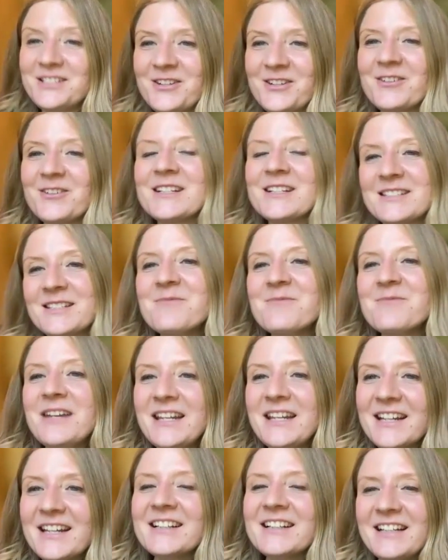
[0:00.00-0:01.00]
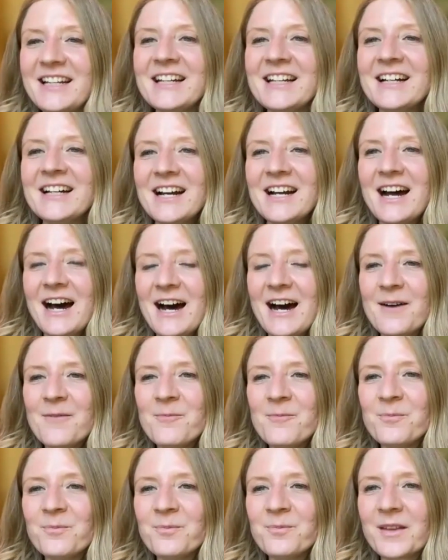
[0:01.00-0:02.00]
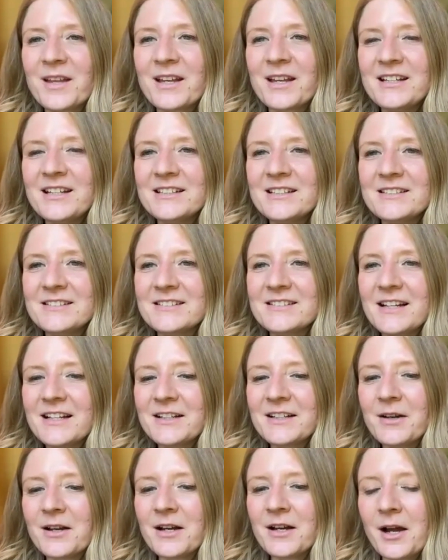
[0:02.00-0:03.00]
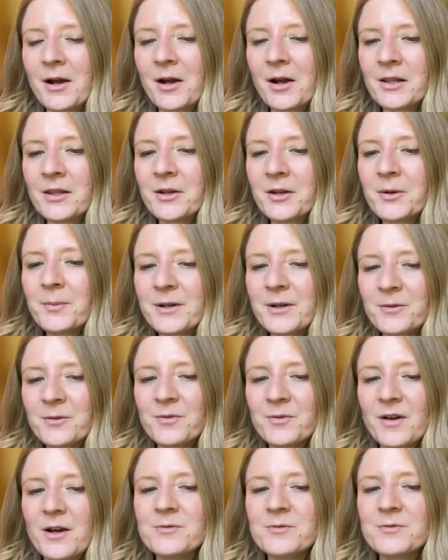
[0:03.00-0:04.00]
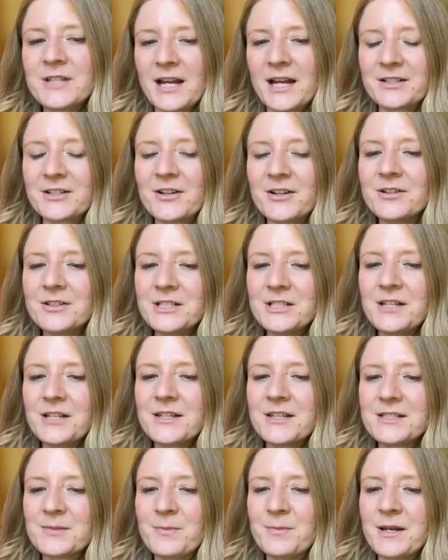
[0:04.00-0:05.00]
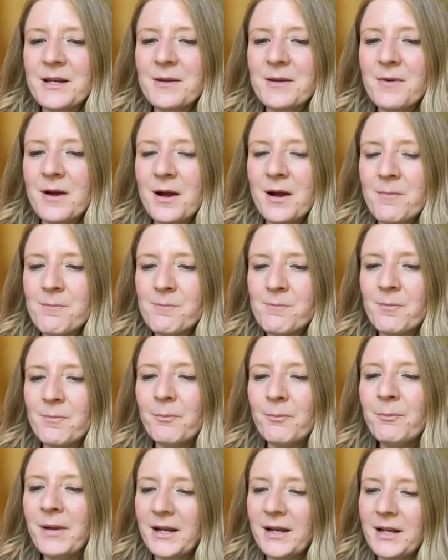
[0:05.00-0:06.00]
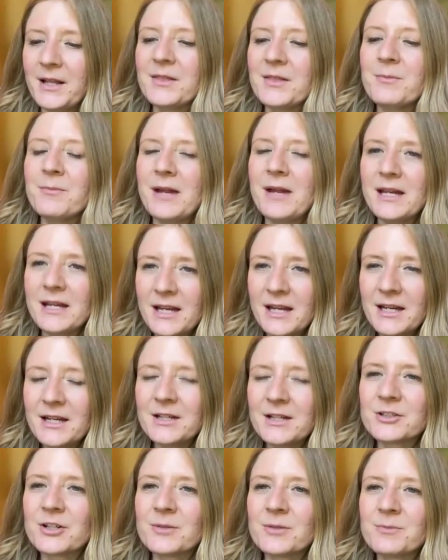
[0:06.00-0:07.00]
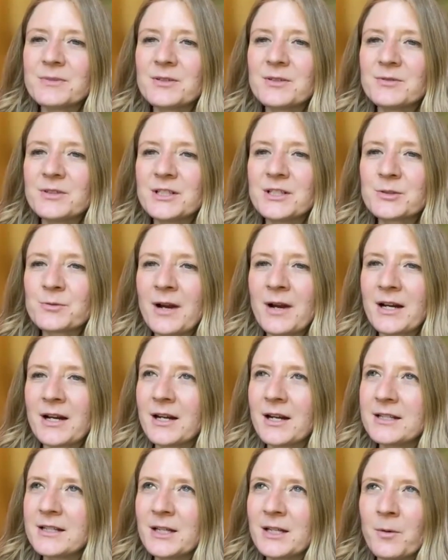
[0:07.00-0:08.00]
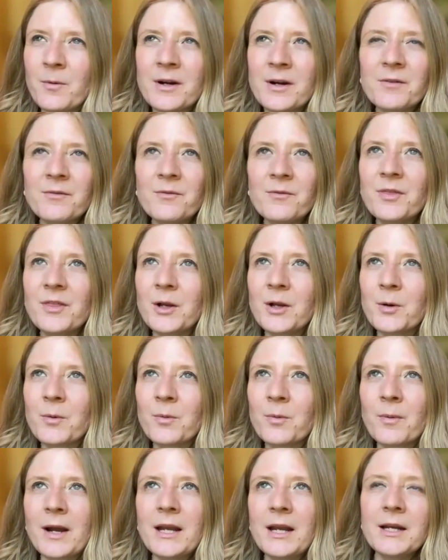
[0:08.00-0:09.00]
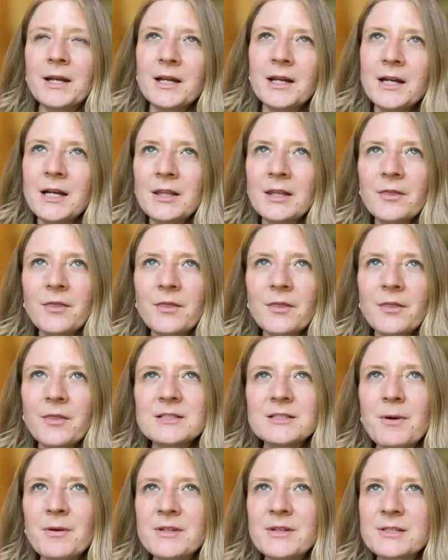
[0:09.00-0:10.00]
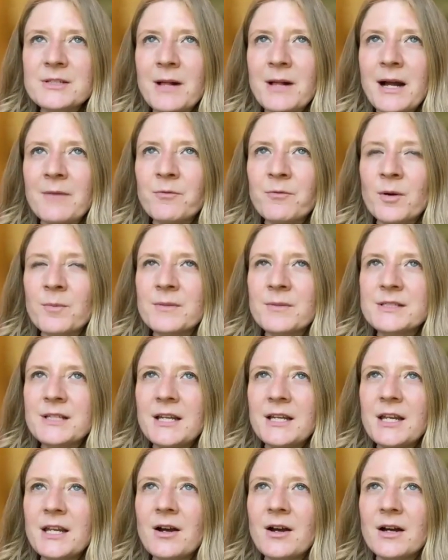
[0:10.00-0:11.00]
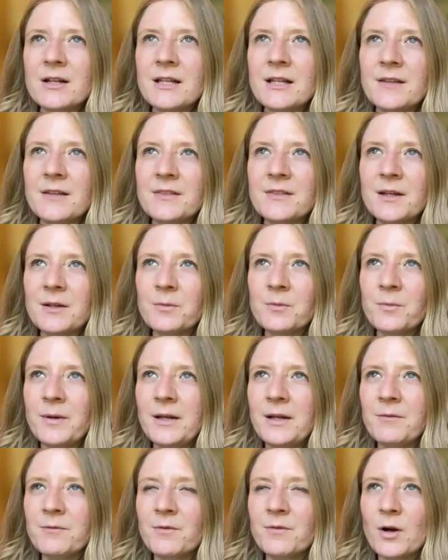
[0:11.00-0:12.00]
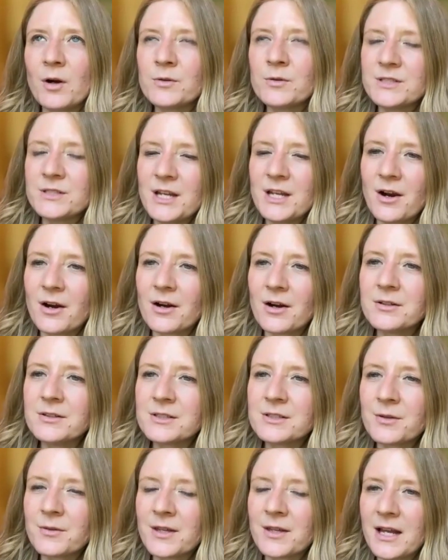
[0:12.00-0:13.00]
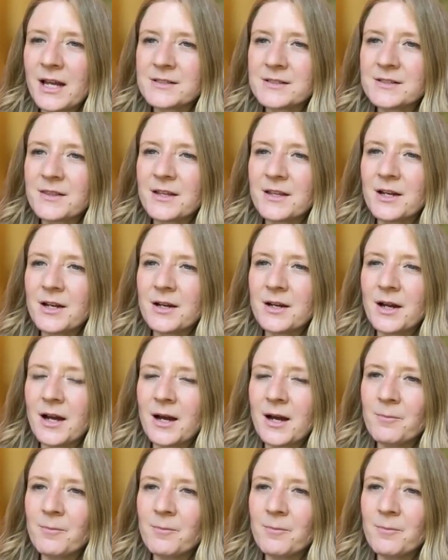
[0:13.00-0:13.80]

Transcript: to us immediately, is a little bit of technology that's been a bit in the making in terms of just recognizing. One of the great things about this platform is any content that we've OCR'd, so that has the